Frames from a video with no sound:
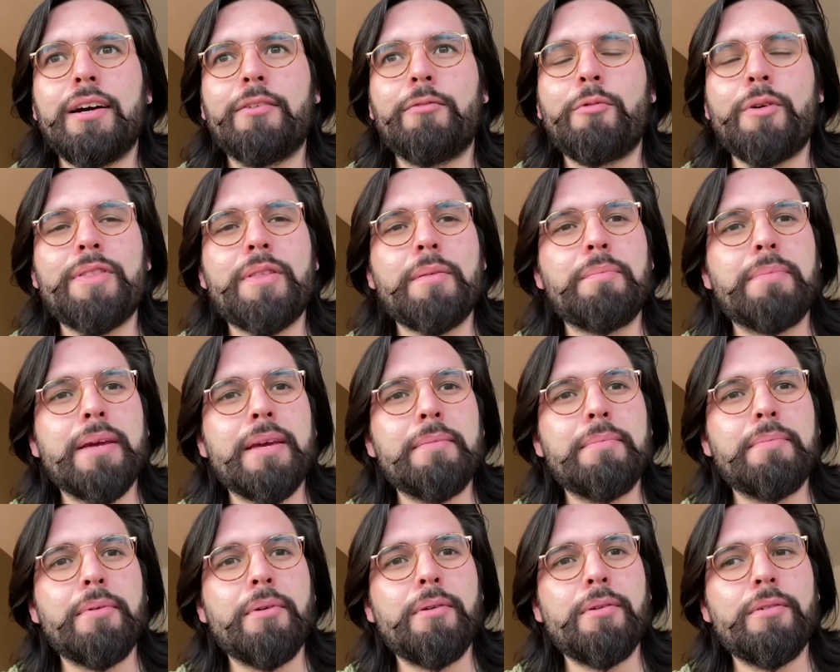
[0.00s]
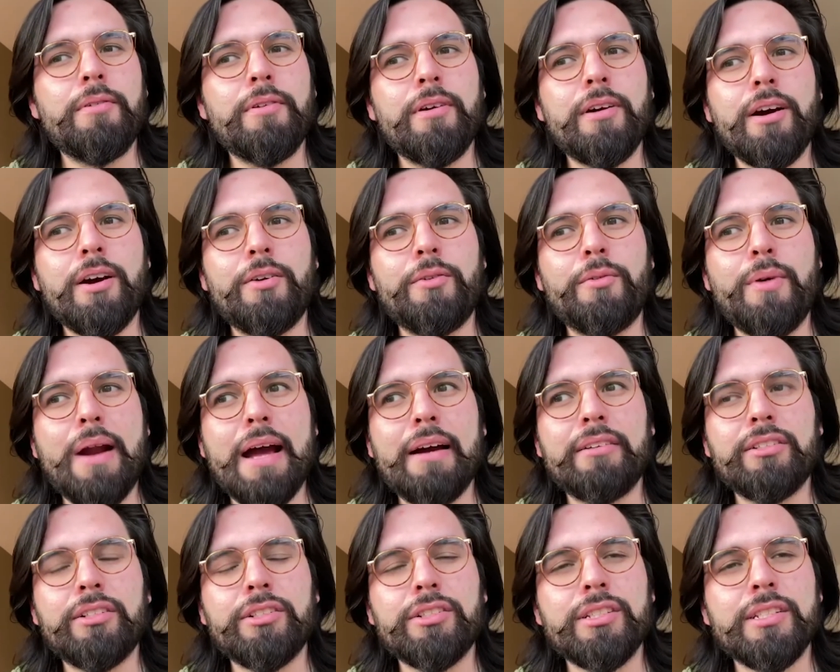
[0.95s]
what the people
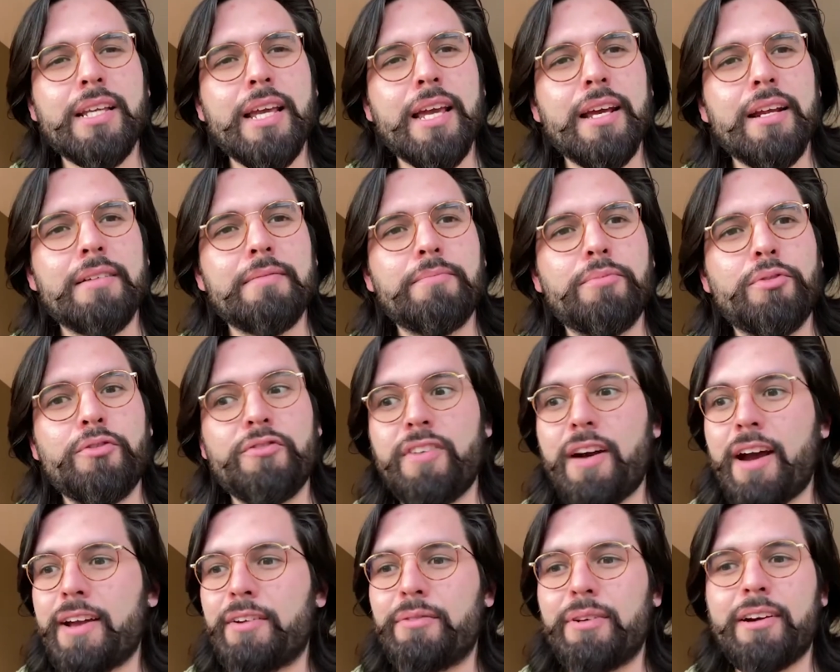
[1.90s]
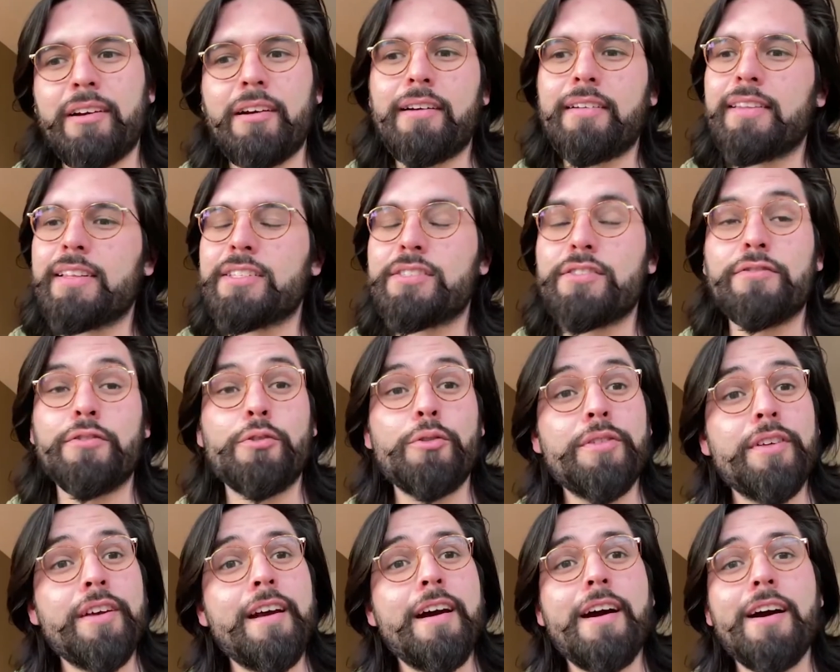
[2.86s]
around us can provide, regardless of who
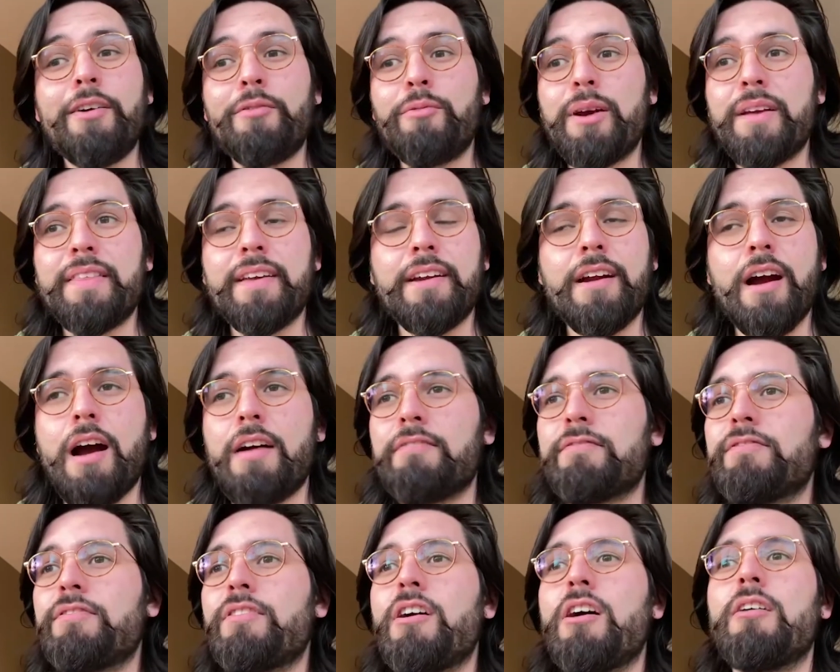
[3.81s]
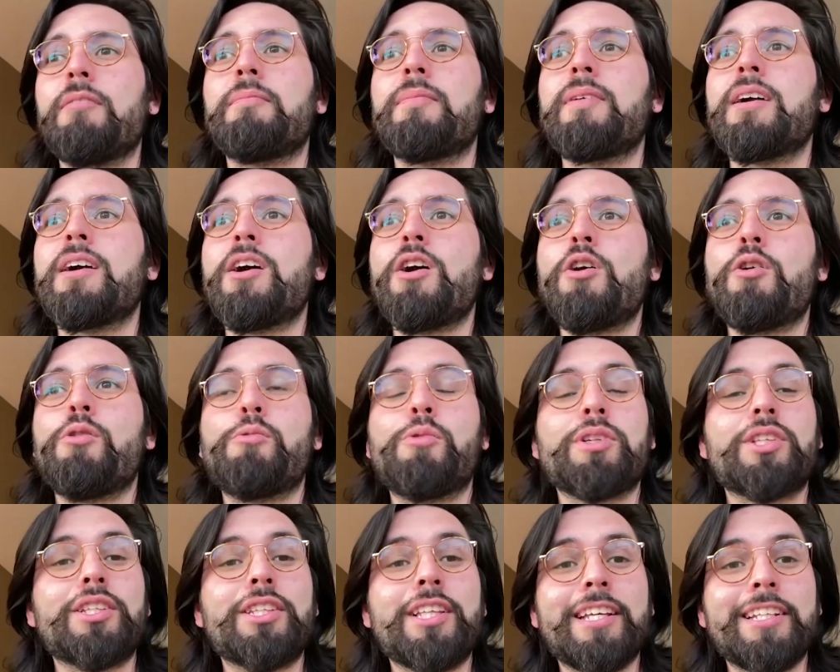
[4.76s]
they are, where they come from,
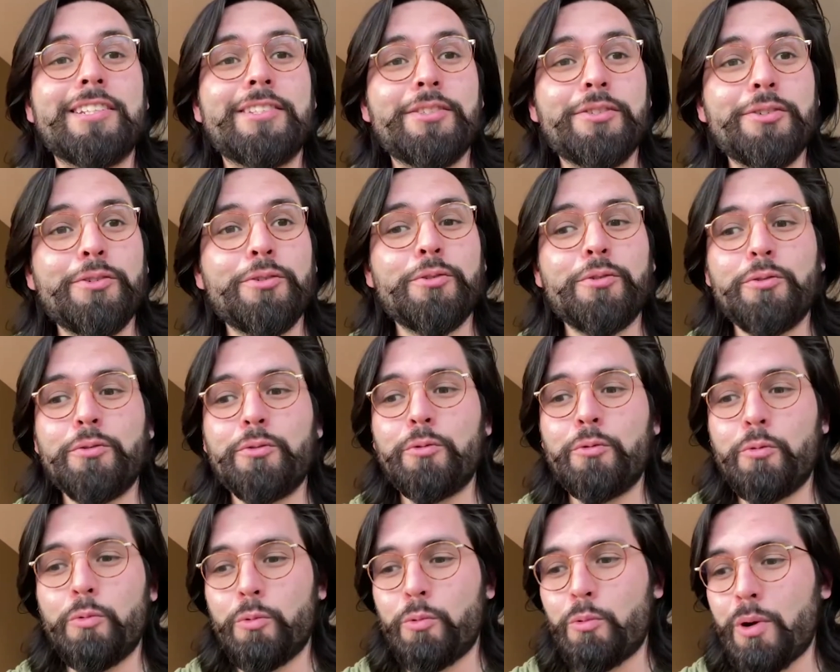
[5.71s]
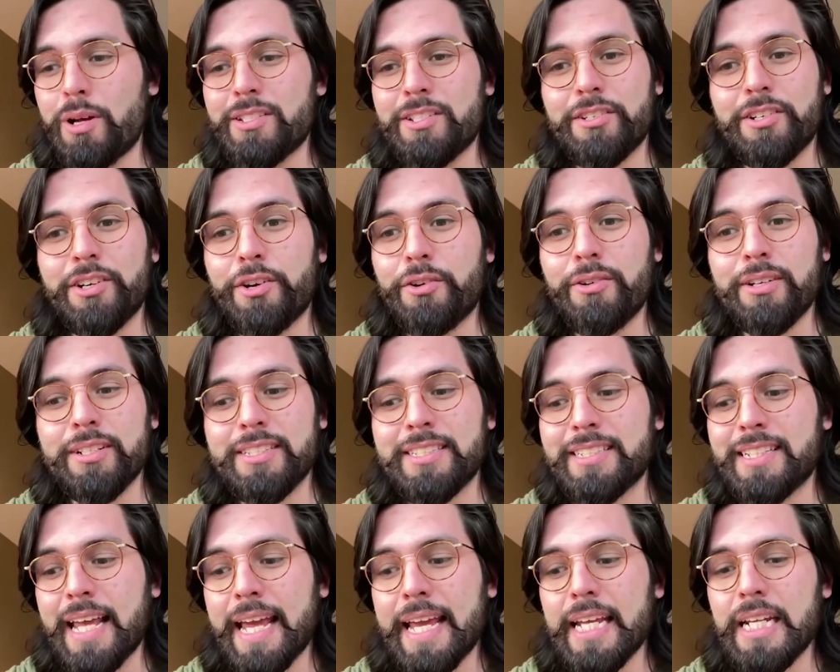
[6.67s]
what do they do, what's their current
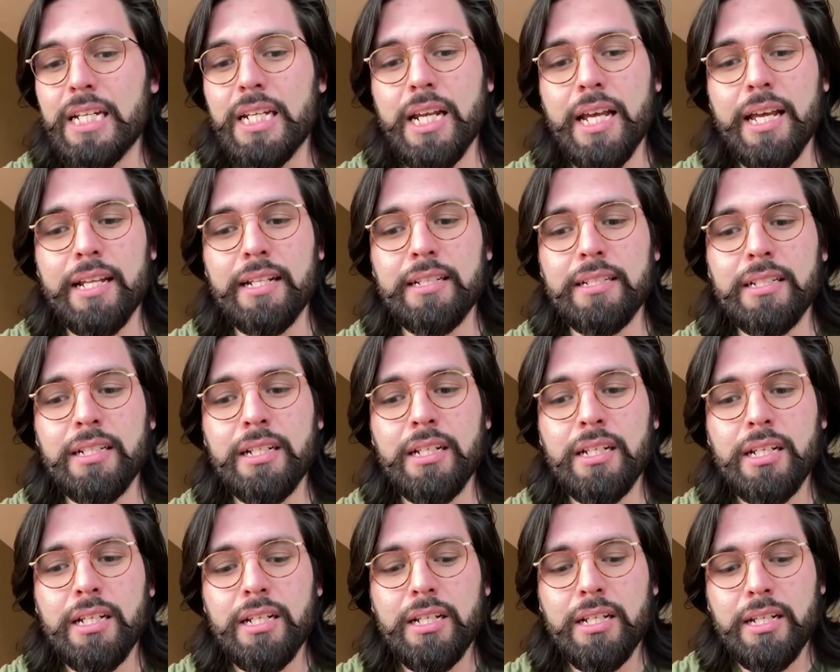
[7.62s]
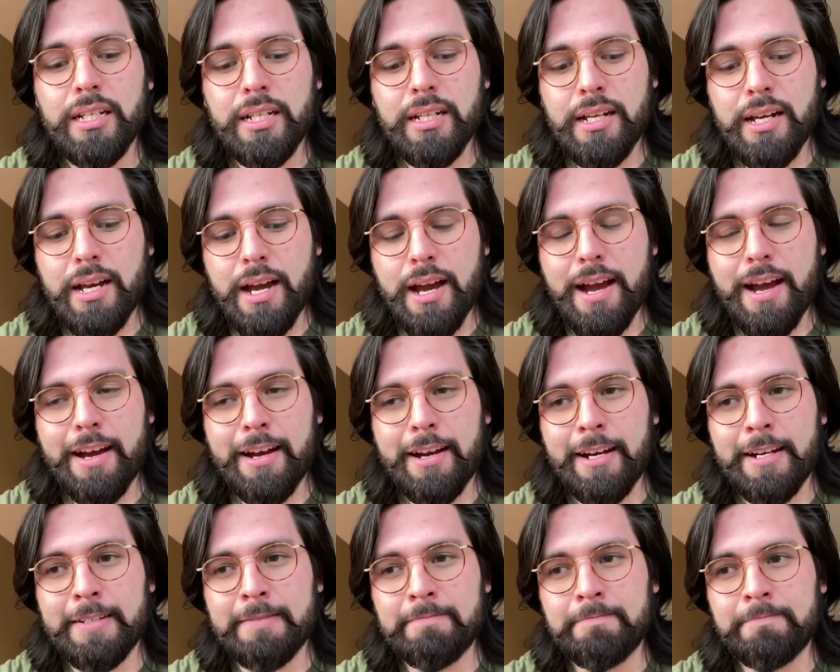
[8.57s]
state. And
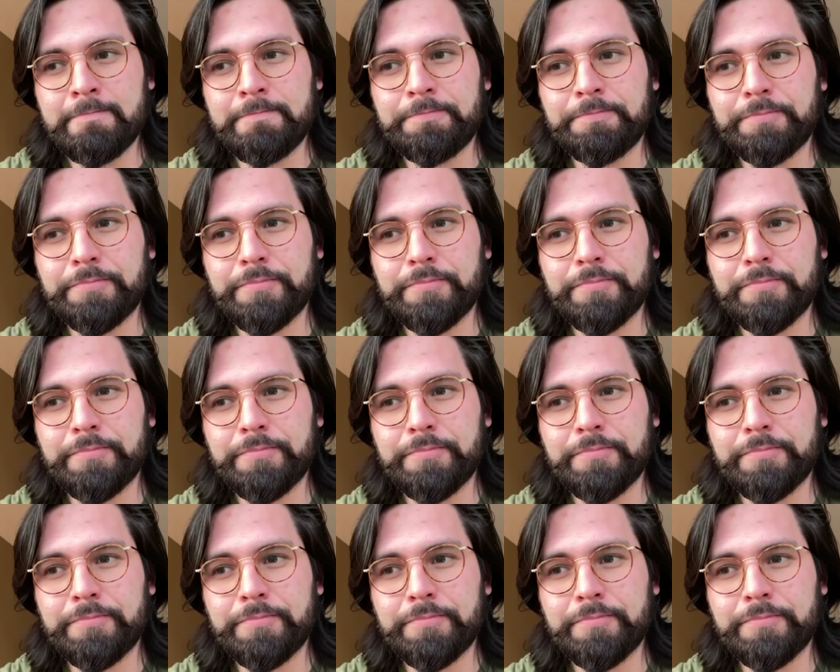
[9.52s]
Uncle